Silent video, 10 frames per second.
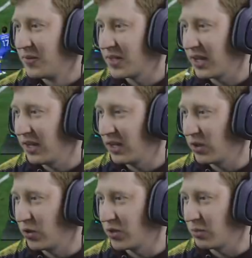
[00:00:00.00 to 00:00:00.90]
Taylor
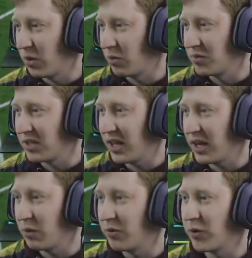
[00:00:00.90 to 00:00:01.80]
causing problems again.
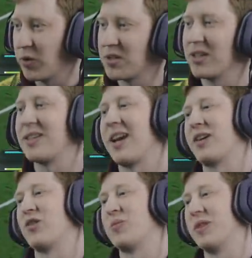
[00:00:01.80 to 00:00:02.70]
Harry Forrester
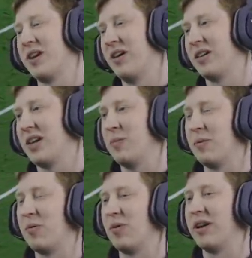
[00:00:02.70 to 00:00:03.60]
tackles but can't keep the
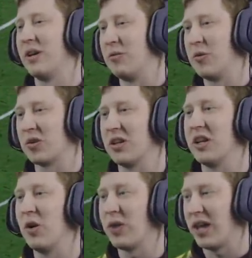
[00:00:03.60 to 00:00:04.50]
ball in, unfortunately.
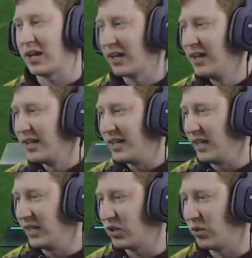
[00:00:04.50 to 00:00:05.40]
Goal kick,
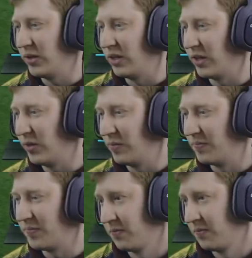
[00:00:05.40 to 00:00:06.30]
nearly 2 0 though.
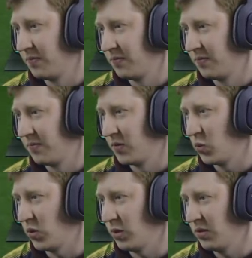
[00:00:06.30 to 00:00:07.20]

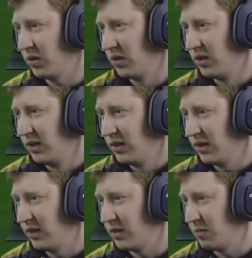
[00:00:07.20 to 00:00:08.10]
Whiteman
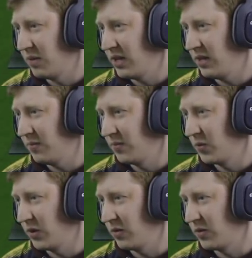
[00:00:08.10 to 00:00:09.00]
into May,
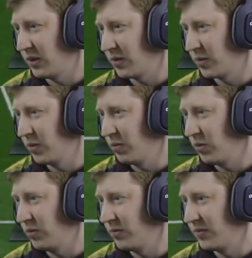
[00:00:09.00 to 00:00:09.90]
waiting for that through
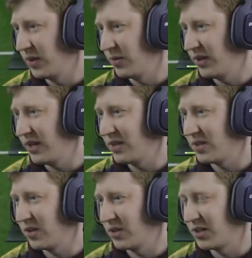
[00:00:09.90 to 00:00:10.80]
ball. There it is.
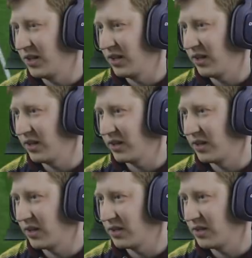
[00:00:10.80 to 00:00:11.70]
Oshilaja
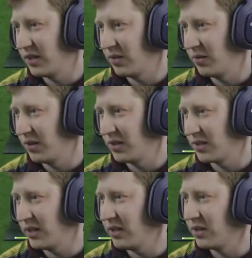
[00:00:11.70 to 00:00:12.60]
cuts it out
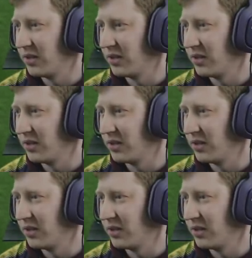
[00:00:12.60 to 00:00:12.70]
nicely.